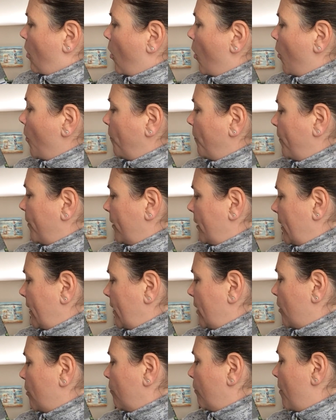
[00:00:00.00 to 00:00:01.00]
Hopefully
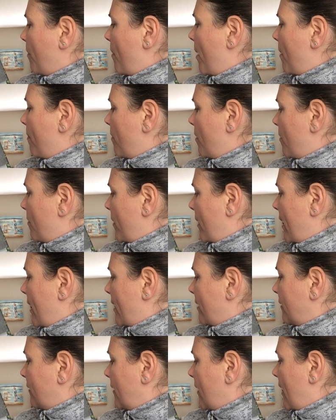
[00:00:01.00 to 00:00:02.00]
you'll remember me
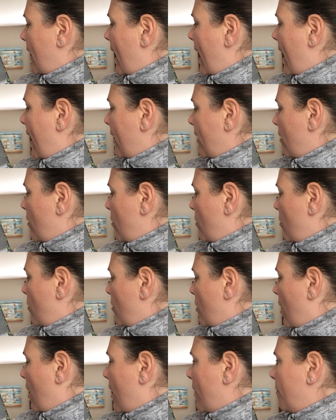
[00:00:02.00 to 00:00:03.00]
as the egg who
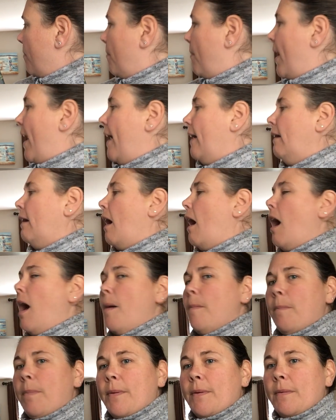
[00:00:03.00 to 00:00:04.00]
got back
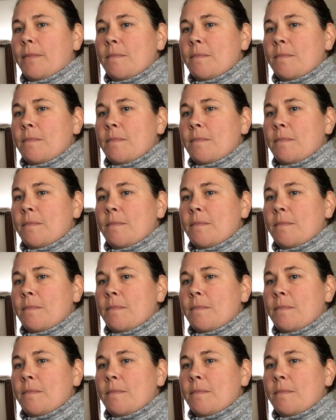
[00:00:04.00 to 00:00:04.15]
up.